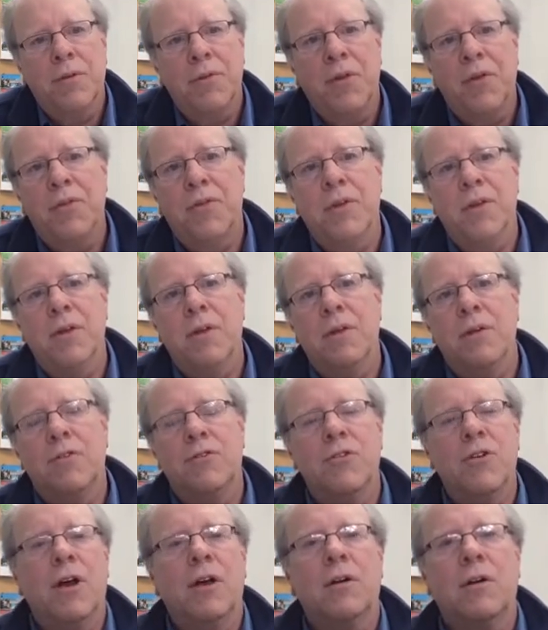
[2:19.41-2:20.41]
that the
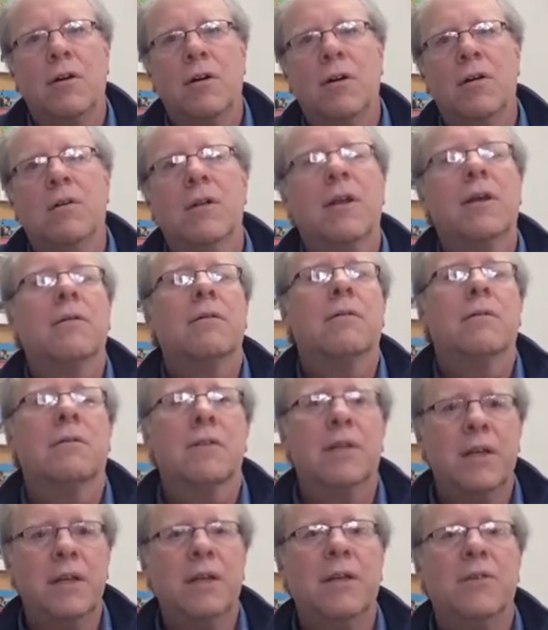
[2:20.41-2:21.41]
John Galt
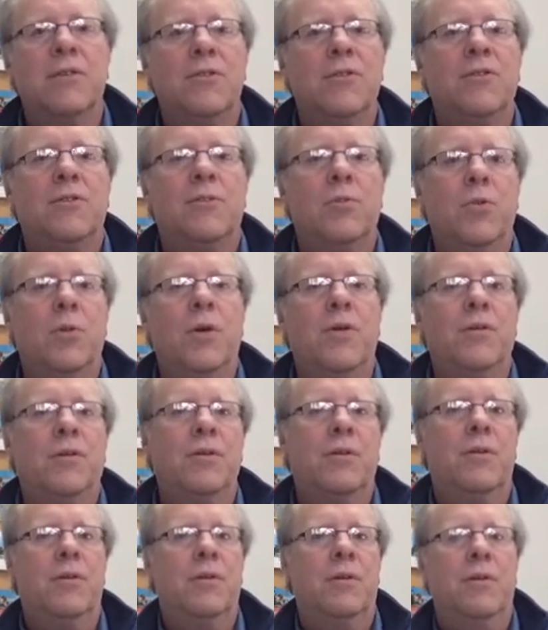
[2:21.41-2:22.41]
leads with